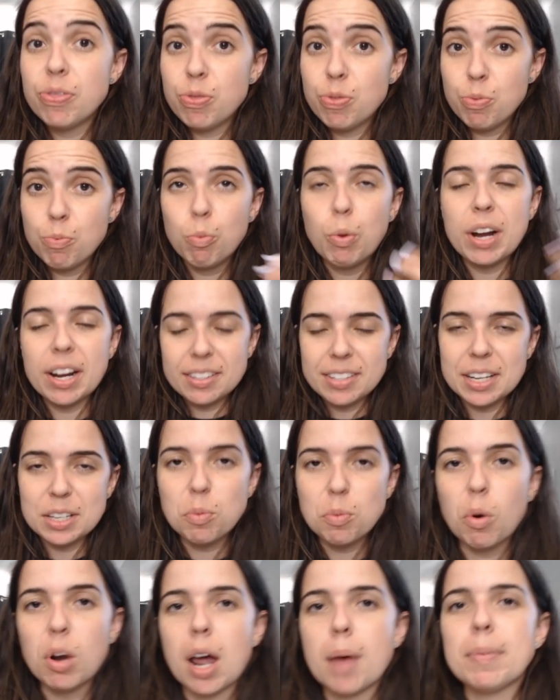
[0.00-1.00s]
when I say
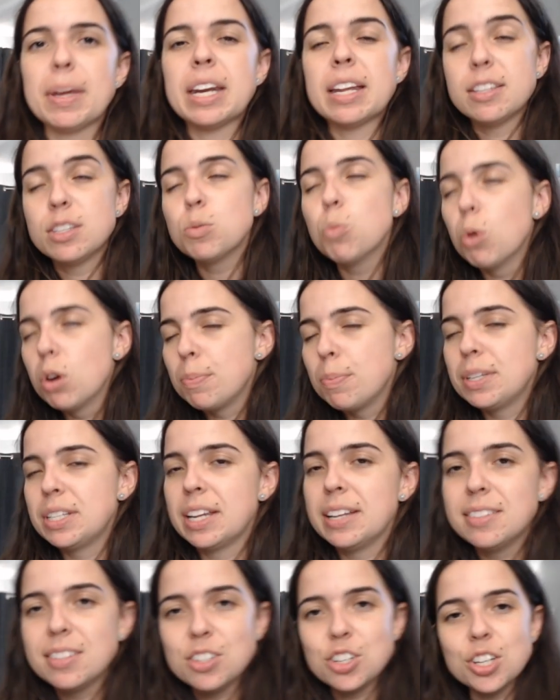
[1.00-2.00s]
small, I mean in smaller
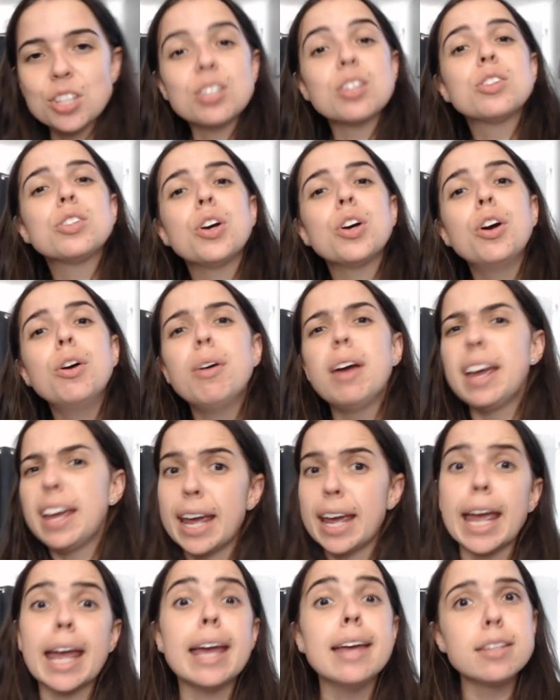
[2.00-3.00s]
percentages. So
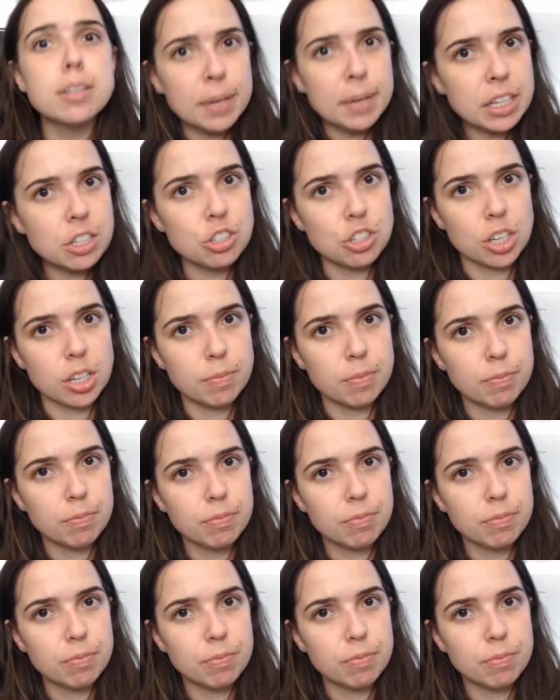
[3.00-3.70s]
air is a mixture.